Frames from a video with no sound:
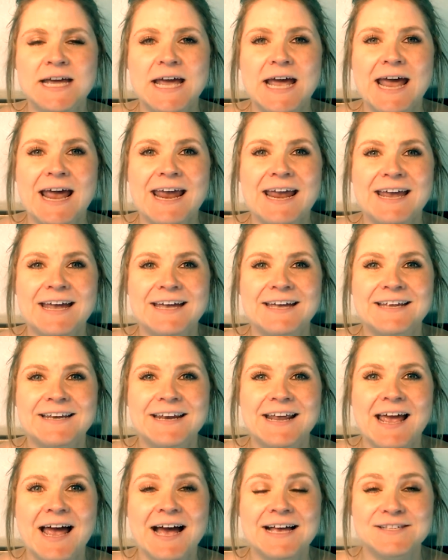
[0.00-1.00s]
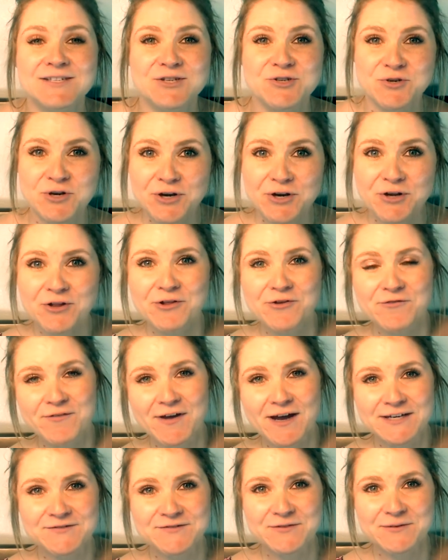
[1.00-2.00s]
And as a trickle
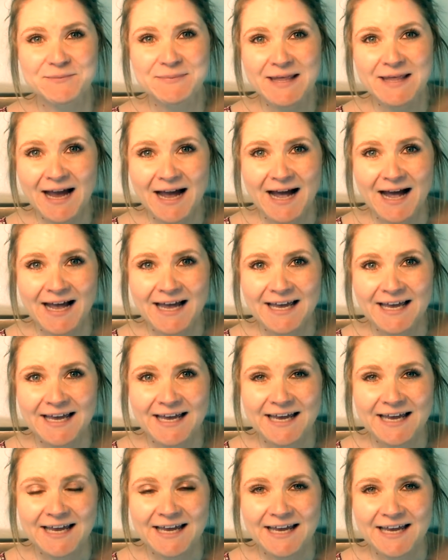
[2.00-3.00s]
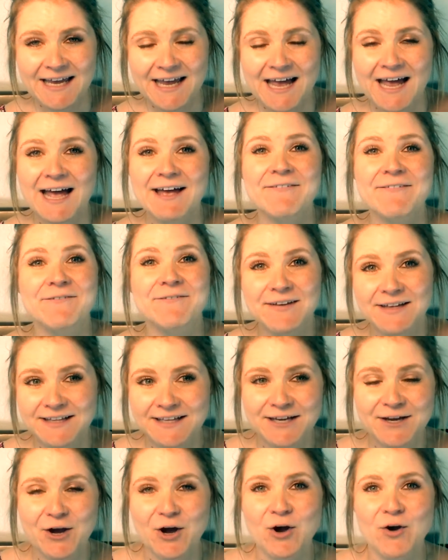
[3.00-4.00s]
effect from that, of
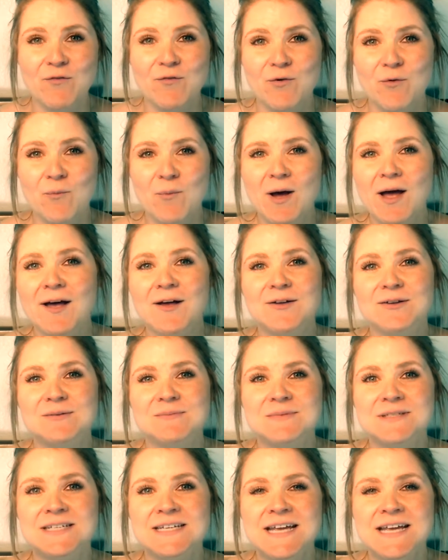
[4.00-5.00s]
feeling overwhelmed,